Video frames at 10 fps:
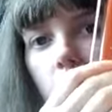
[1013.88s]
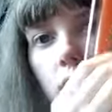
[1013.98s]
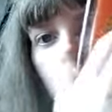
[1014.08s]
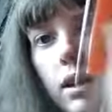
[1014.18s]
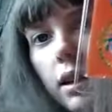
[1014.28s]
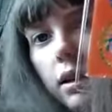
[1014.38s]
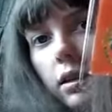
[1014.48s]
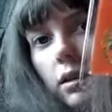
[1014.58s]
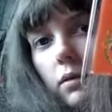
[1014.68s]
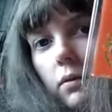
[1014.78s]
So it
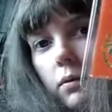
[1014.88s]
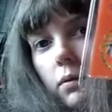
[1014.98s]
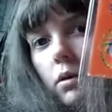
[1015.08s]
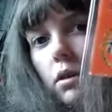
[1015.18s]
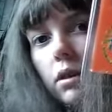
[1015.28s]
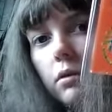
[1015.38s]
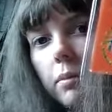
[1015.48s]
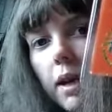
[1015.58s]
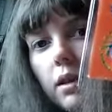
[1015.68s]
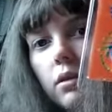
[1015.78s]
has 4 little
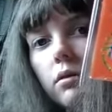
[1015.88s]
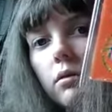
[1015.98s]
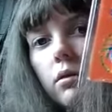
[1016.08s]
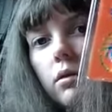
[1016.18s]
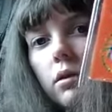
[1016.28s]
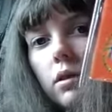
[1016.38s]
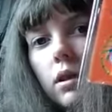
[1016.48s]
pencils.